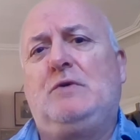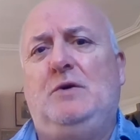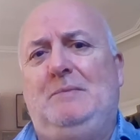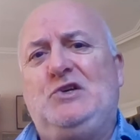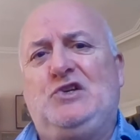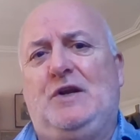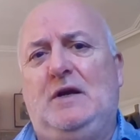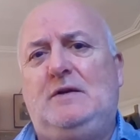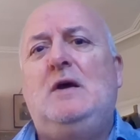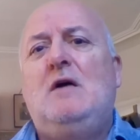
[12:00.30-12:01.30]
you commission
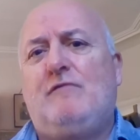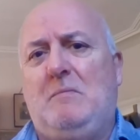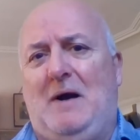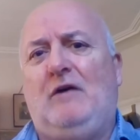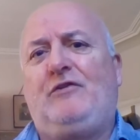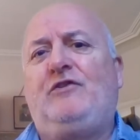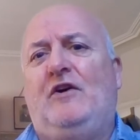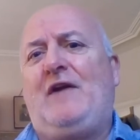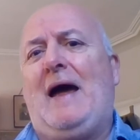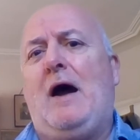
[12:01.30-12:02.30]
it from us
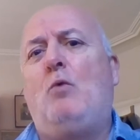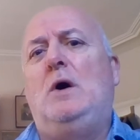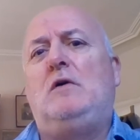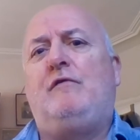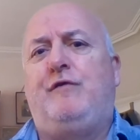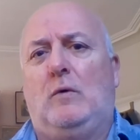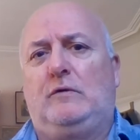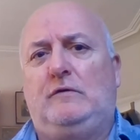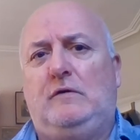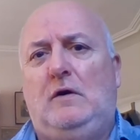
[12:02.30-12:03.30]
and our
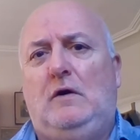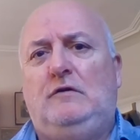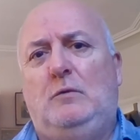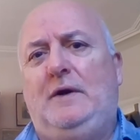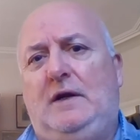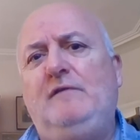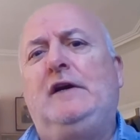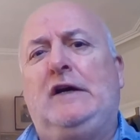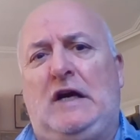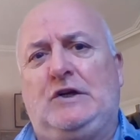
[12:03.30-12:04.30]
workforce. So we're
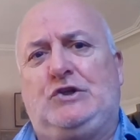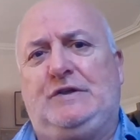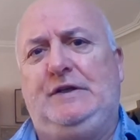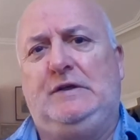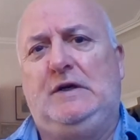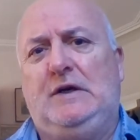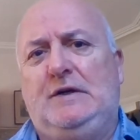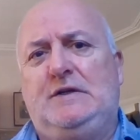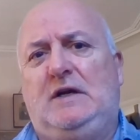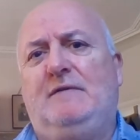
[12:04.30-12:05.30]
giving a country
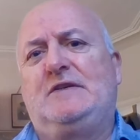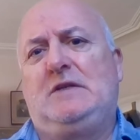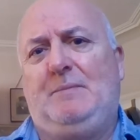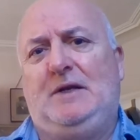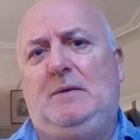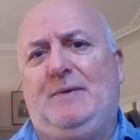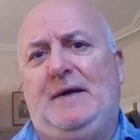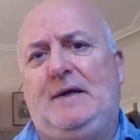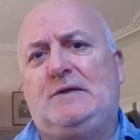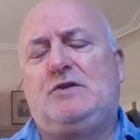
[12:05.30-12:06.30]
to give us the money
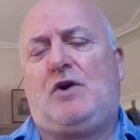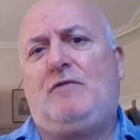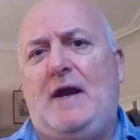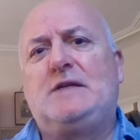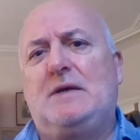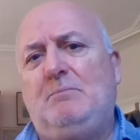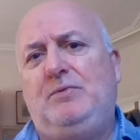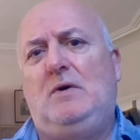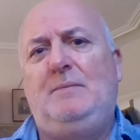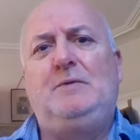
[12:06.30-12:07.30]
back to create
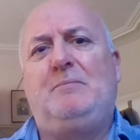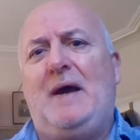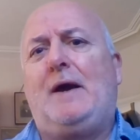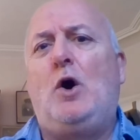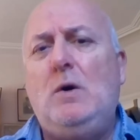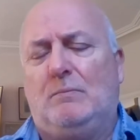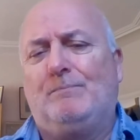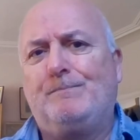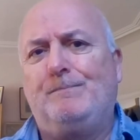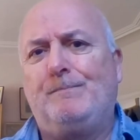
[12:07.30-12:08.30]
employment back
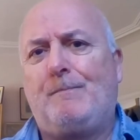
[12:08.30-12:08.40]
home.